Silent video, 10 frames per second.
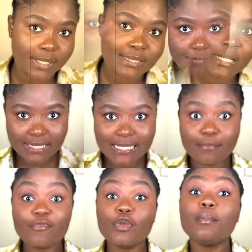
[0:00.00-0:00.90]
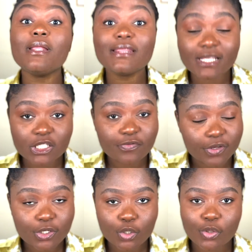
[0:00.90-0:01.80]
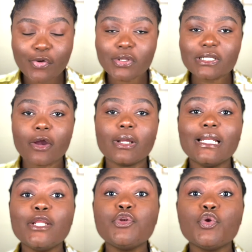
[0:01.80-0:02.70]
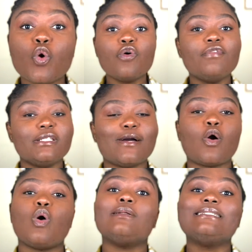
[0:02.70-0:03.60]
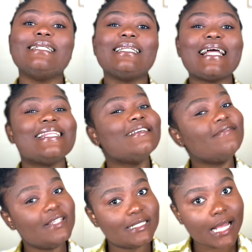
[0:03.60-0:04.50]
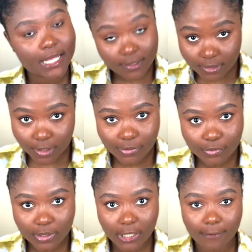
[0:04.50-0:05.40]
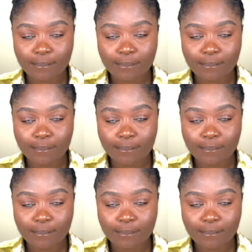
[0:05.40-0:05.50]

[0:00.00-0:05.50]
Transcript: At the time that I'm filming this video, there is currently no visa called the nanny visa in the UK.